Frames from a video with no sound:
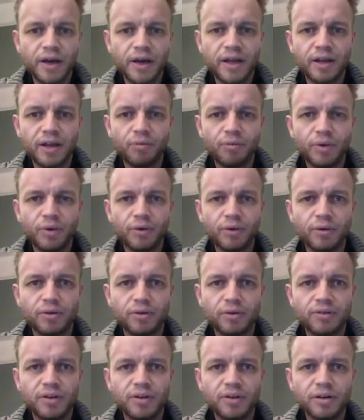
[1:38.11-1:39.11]
And then
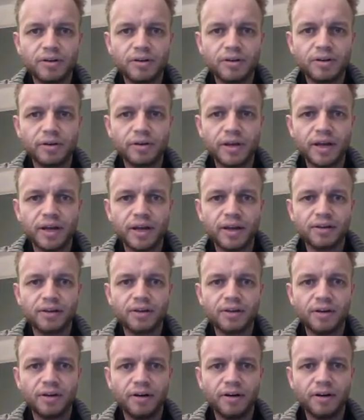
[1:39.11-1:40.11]
we'll start looking
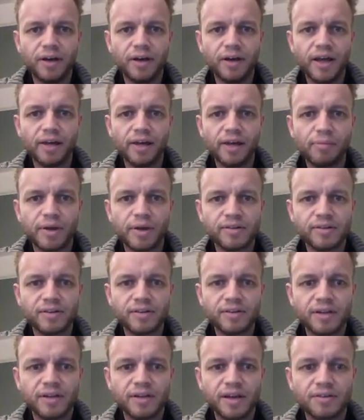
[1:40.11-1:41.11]
at our air
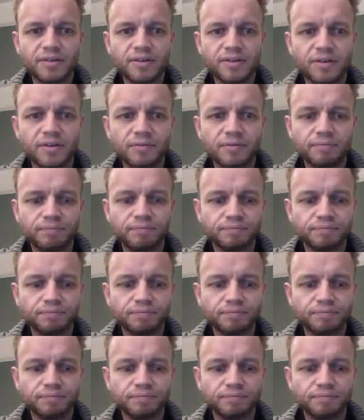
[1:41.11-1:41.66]
masses lesson.